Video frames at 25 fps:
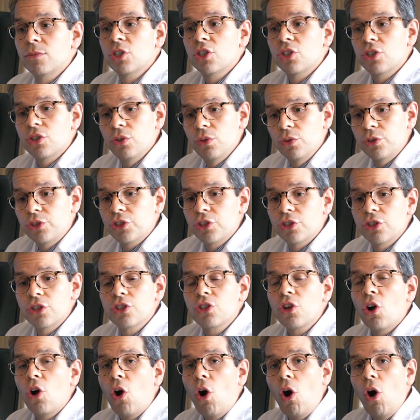
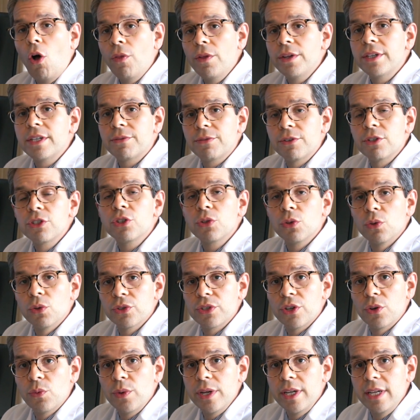sutures, all the different tools
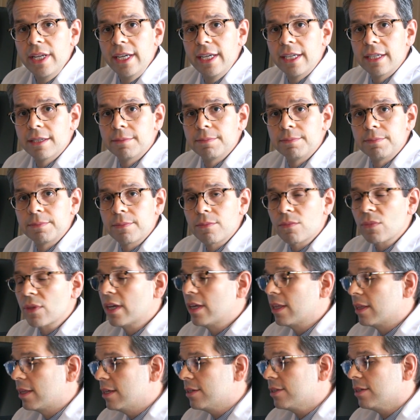that we need.
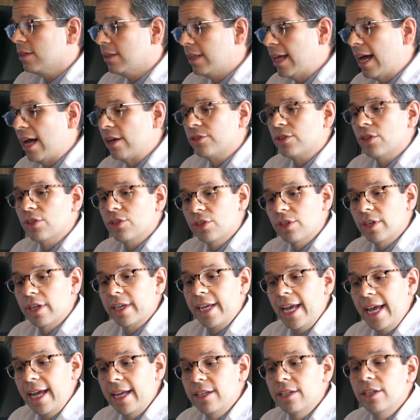This allows us to,
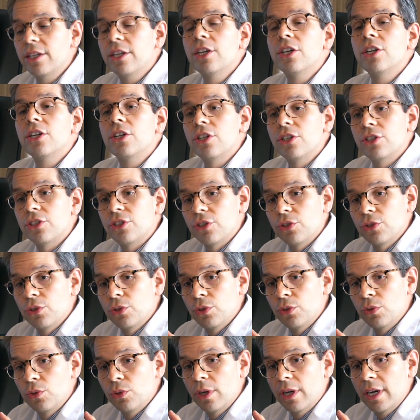again,
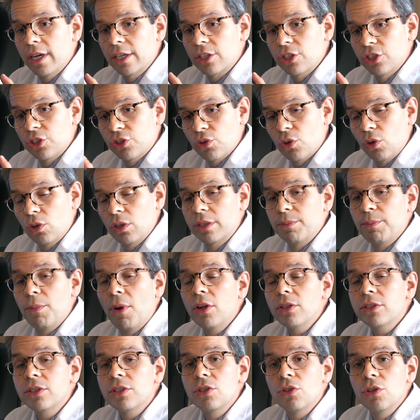to control a
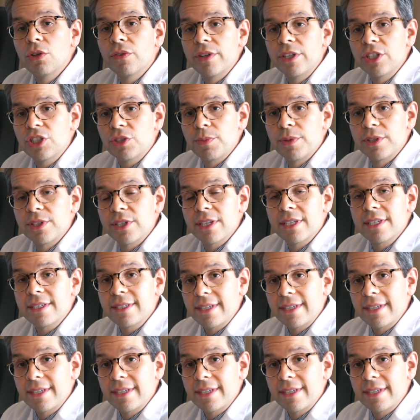multitude of instruments